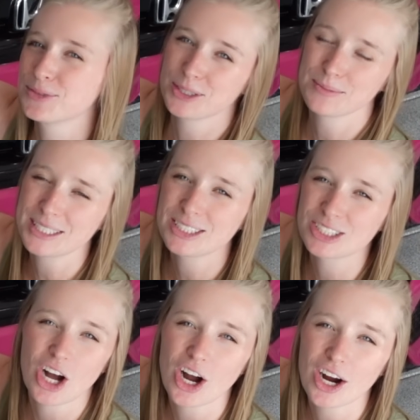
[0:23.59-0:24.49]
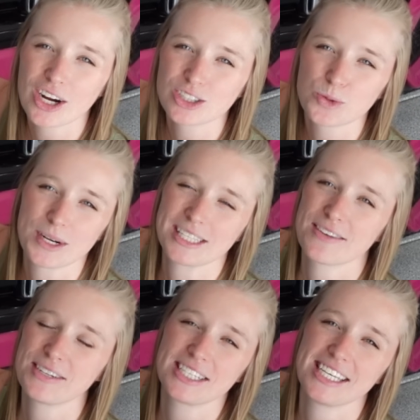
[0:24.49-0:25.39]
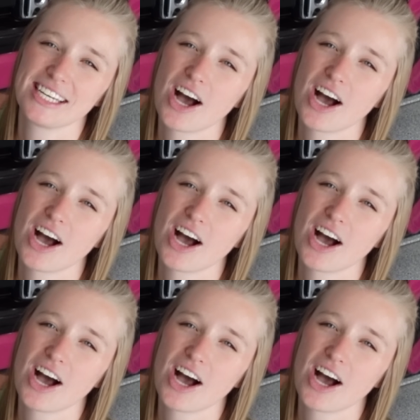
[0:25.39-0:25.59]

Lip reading: Ruby Star 2017